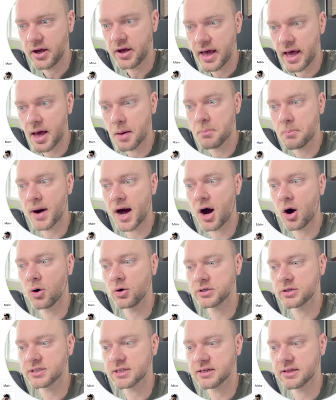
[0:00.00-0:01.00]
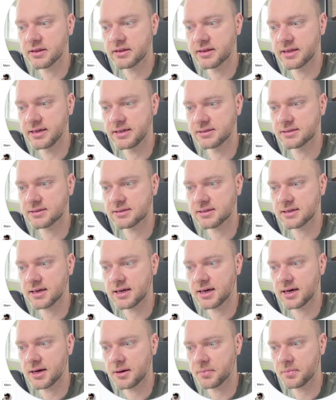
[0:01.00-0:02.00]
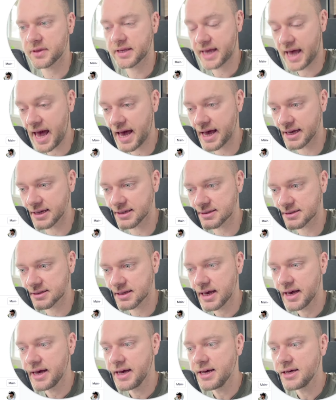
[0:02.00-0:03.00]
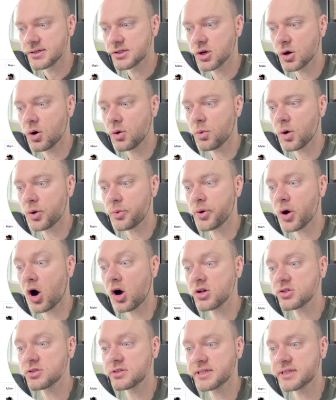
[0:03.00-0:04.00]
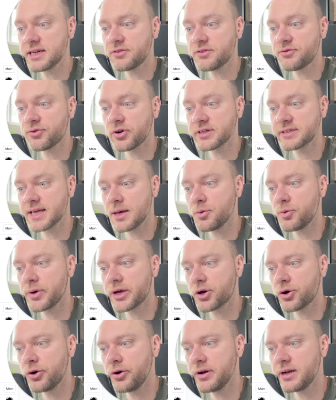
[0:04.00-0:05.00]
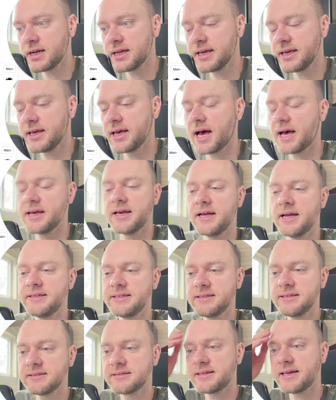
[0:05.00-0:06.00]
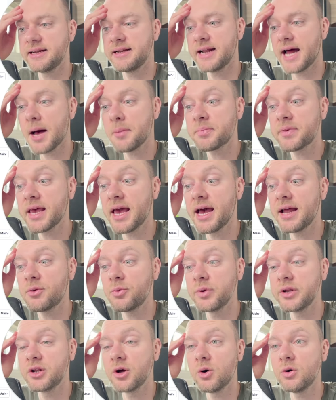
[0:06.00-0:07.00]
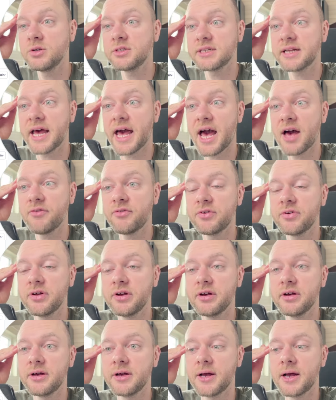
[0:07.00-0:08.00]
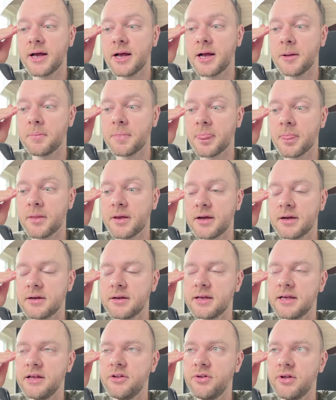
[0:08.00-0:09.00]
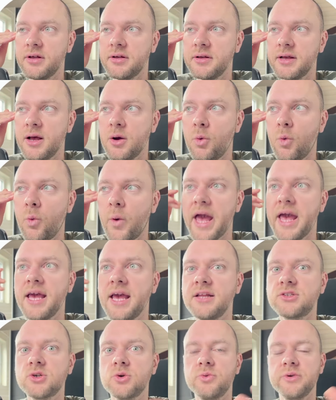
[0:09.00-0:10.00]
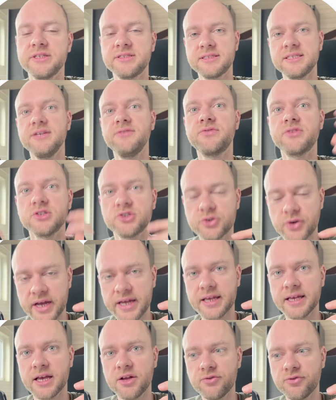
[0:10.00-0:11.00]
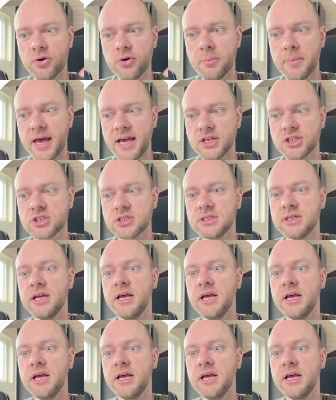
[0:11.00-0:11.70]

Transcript: about this case. So what we also did, for example, we currently, I didn't set it up yet. We don't have a way to receive the tracking information